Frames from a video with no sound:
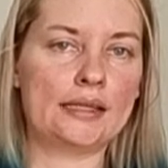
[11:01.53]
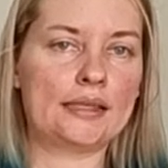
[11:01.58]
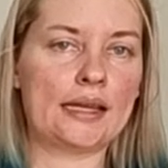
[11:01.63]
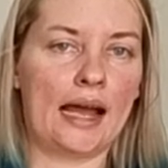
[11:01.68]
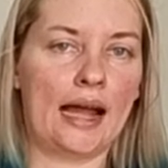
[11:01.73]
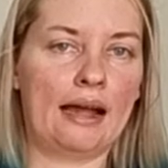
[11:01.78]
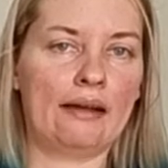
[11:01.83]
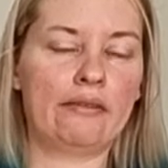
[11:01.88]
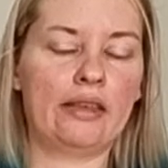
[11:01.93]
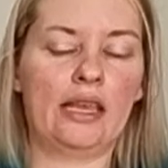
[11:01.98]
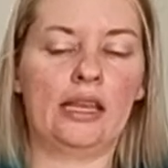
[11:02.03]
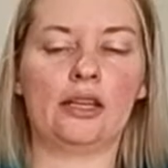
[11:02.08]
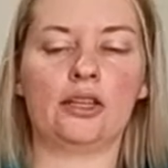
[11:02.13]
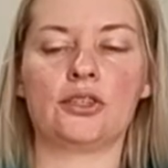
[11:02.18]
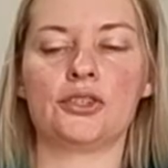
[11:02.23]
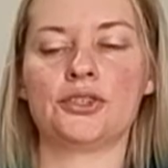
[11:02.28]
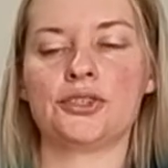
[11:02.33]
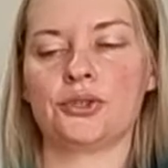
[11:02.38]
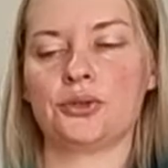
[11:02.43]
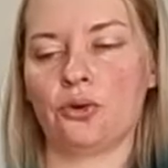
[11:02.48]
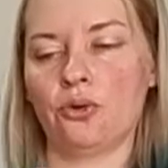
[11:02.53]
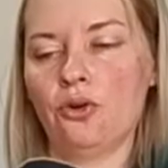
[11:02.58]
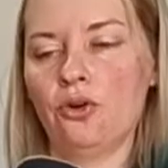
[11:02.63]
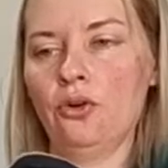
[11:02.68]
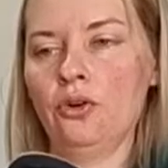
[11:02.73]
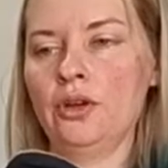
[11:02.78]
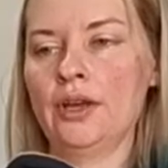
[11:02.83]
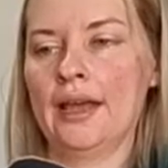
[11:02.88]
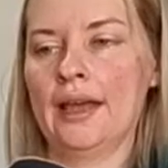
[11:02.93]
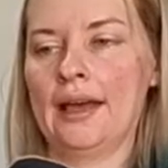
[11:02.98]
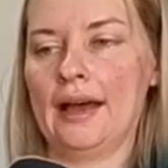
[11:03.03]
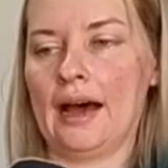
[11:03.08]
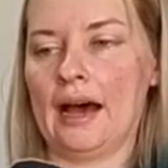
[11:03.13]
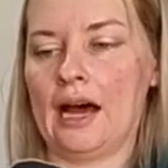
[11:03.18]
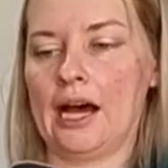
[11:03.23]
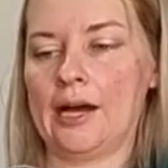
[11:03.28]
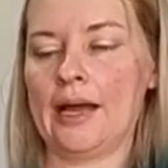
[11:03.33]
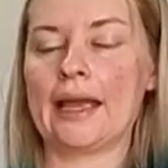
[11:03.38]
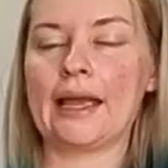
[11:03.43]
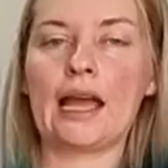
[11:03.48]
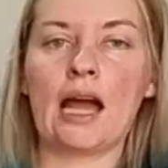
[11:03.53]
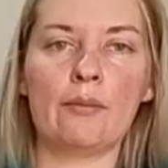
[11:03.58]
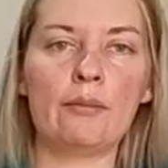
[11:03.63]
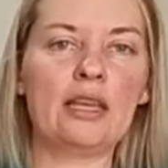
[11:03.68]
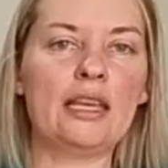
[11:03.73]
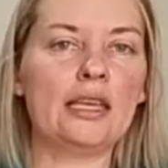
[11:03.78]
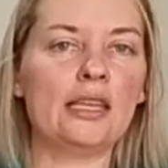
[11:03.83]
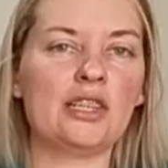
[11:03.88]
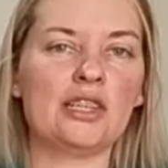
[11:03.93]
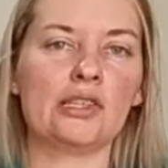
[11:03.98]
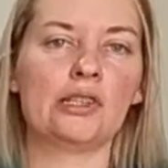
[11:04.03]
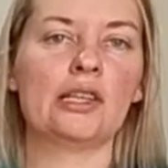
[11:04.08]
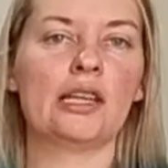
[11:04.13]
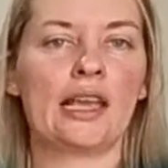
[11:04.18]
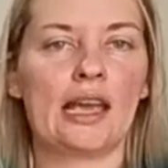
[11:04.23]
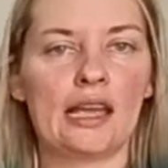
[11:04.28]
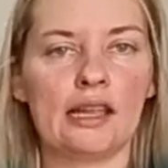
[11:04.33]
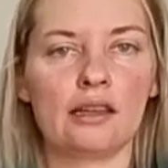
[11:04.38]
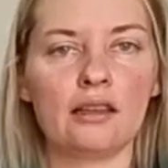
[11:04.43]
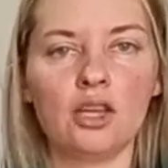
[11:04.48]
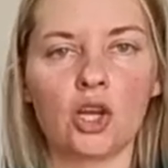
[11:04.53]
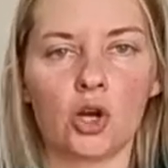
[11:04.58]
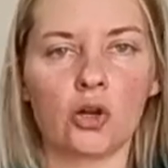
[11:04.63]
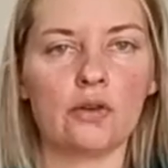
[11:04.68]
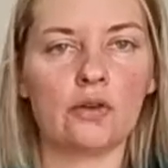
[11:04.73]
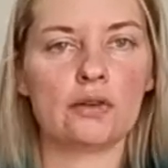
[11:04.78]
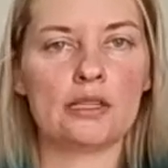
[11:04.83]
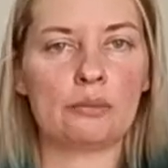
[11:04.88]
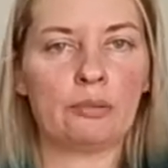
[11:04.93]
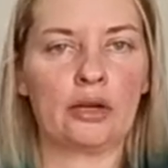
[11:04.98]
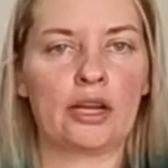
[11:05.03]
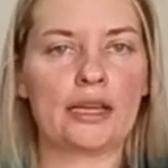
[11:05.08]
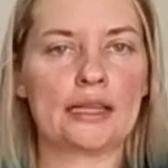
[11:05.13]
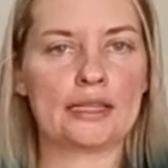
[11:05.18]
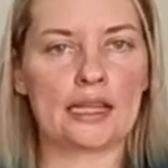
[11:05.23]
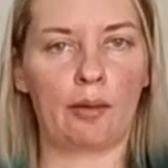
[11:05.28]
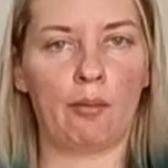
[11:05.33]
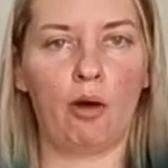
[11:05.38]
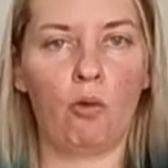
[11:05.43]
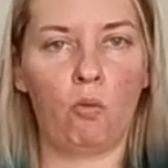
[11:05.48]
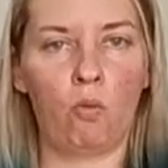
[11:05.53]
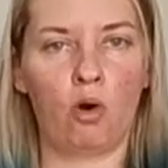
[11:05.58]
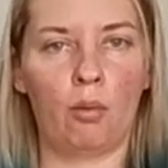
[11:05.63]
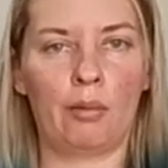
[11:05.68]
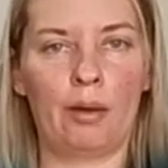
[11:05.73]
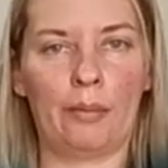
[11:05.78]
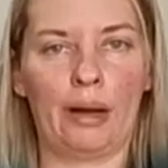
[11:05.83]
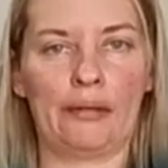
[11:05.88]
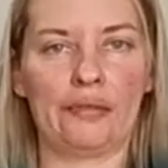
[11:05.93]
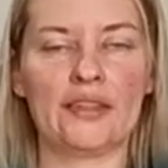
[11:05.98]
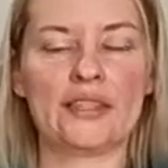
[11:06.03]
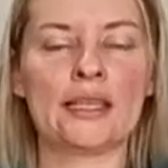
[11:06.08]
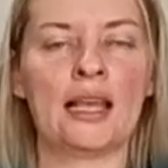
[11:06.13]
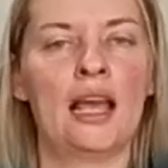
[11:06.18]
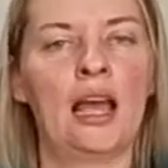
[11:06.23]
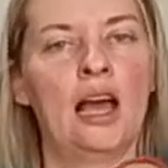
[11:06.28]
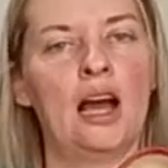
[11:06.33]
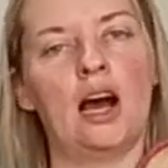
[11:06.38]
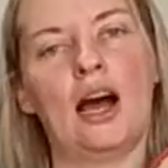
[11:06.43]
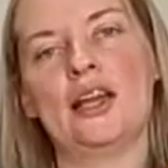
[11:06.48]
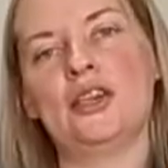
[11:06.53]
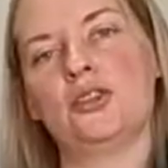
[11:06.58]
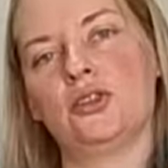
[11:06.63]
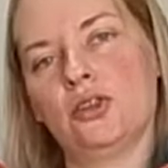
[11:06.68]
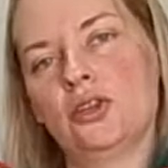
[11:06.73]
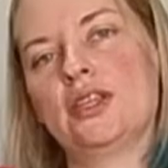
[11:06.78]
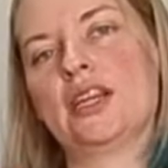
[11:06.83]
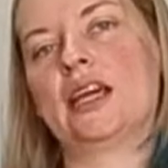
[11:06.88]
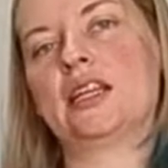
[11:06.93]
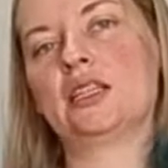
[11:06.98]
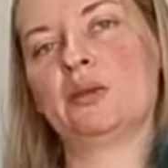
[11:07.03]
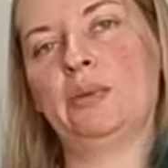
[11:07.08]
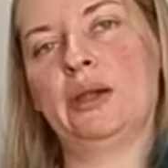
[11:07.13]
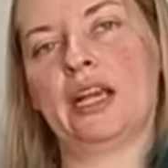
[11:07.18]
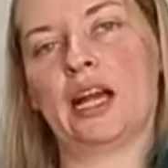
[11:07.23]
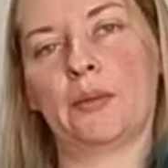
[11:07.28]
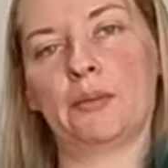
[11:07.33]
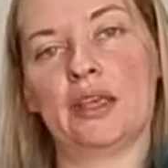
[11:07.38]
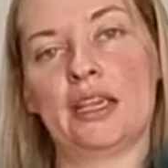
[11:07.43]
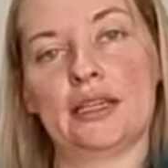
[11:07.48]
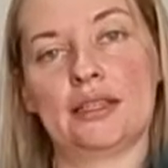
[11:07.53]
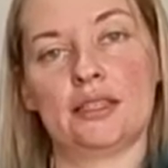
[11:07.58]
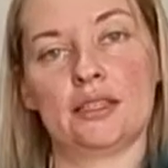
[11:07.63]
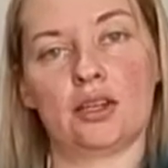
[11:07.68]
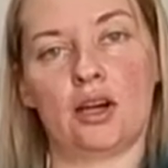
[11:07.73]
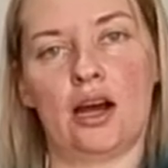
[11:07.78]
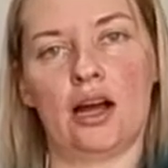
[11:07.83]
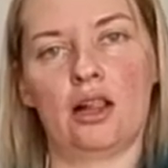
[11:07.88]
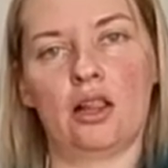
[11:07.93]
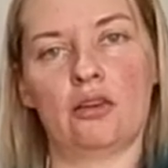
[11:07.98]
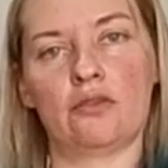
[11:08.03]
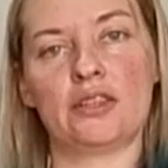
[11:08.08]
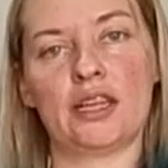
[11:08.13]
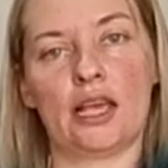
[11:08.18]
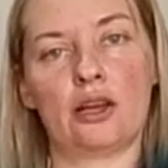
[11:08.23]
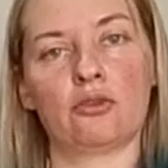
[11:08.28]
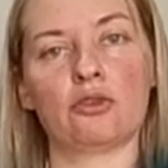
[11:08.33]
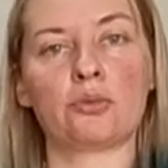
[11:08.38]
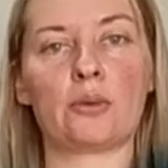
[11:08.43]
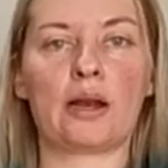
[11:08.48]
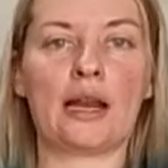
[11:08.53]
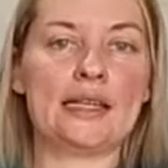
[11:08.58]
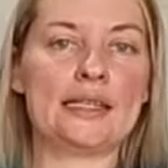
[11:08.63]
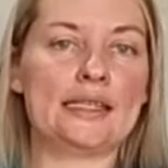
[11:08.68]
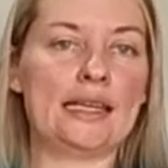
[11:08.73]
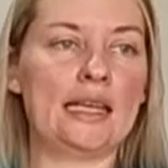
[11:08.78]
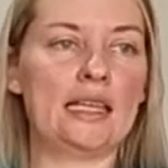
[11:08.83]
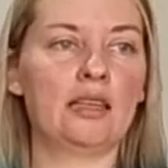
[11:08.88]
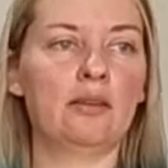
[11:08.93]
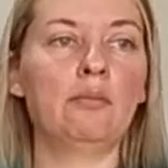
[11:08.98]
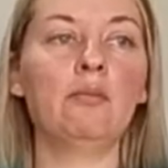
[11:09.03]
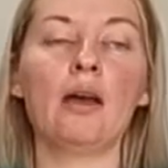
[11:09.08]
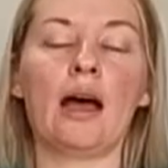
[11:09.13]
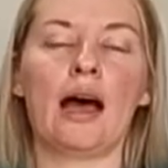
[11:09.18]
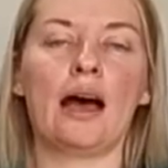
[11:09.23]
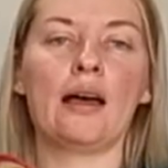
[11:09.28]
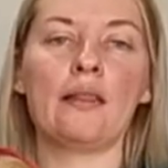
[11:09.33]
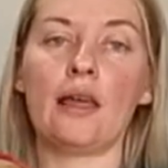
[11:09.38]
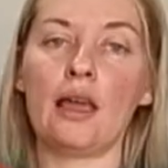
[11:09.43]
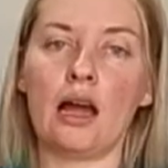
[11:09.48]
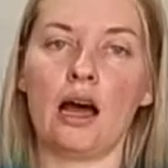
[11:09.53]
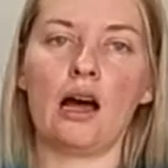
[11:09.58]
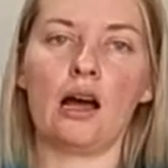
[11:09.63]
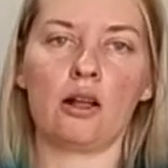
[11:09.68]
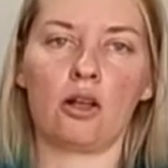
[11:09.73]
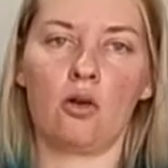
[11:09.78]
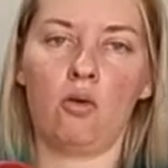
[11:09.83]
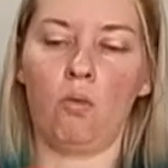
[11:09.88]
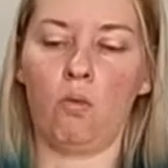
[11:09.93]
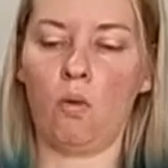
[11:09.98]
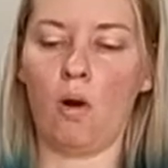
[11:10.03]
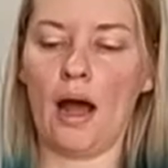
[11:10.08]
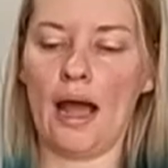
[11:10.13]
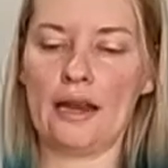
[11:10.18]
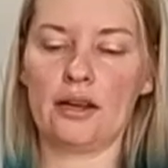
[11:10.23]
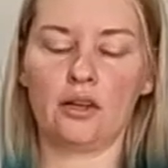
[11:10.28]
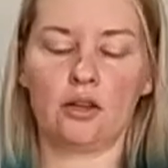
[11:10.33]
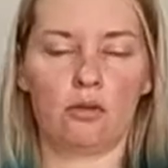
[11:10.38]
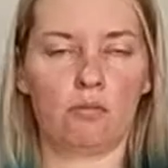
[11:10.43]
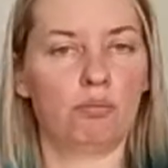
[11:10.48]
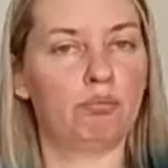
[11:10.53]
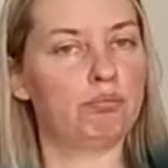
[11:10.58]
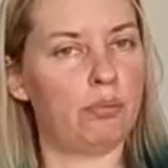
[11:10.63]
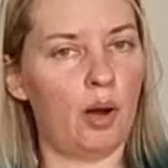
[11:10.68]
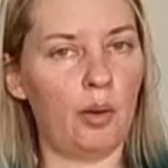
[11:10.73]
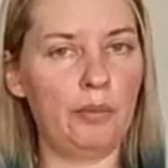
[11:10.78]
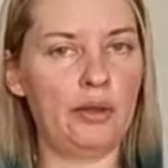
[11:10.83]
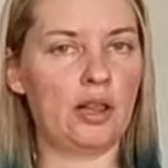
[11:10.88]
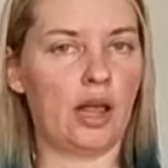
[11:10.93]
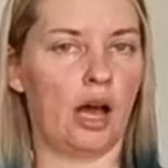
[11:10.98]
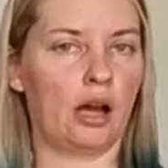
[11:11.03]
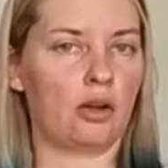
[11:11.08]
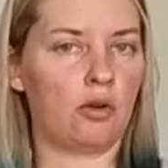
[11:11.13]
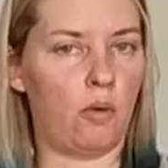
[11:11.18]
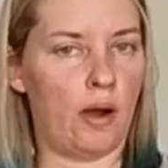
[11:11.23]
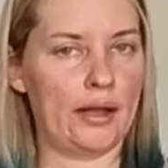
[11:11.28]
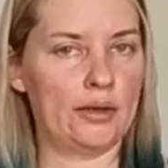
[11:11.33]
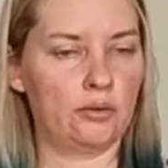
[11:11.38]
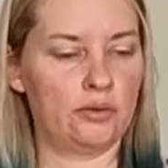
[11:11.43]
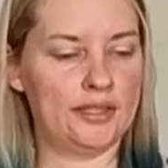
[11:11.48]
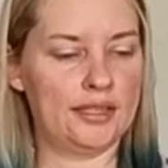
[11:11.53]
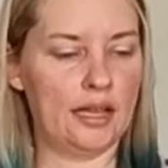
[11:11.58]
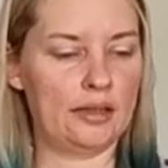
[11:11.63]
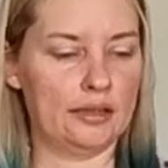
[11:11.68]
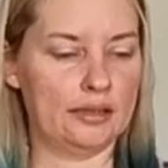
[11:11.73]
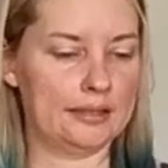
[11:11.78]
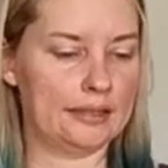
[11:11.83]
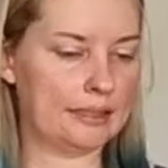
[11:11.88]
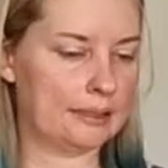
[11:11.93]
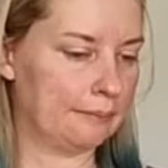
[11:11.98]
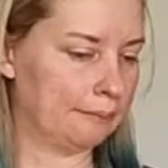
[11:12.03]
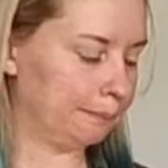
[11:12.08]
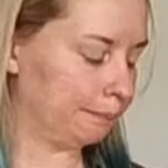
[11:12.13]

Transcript: to have in store. And coming into, again, you know, spring, summer, warmer months, I do tend to pick up these style of sandals when I see them. They are quite popular, quite good sellers.